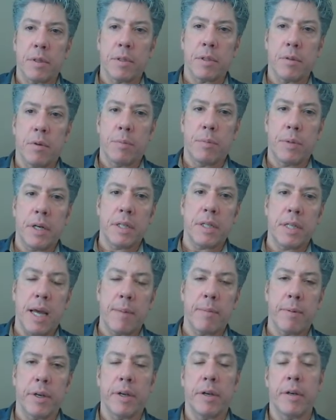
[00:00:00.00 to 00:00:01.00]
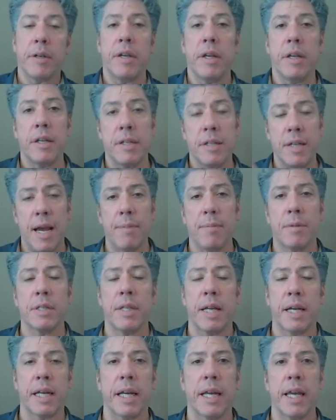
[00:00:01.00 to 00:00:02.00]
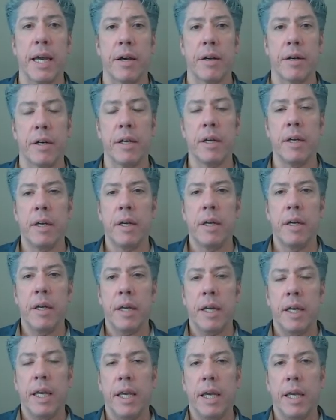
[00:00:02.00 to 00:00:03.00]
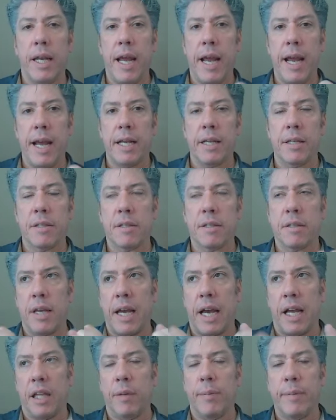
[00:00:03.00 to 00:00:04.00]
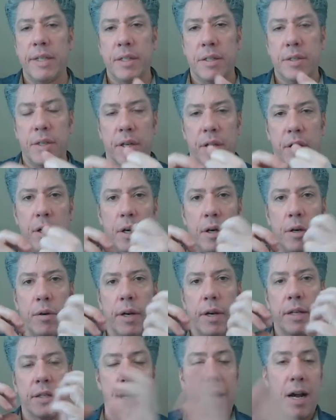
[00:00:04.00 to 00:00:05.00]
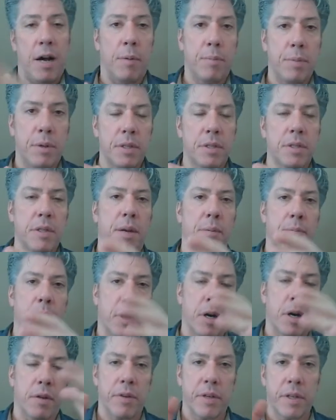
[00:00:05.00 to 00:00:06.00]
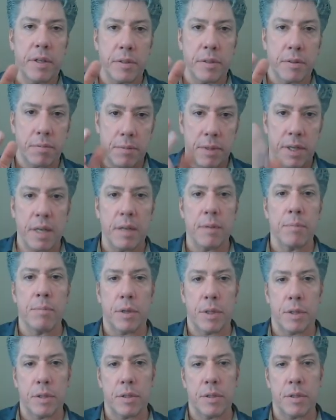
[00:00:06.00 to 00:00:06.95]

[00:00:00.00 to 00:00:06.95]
So we'll put a timer here, and, and a timer is like a counter. It has elements that go as outputs, and part of it is input.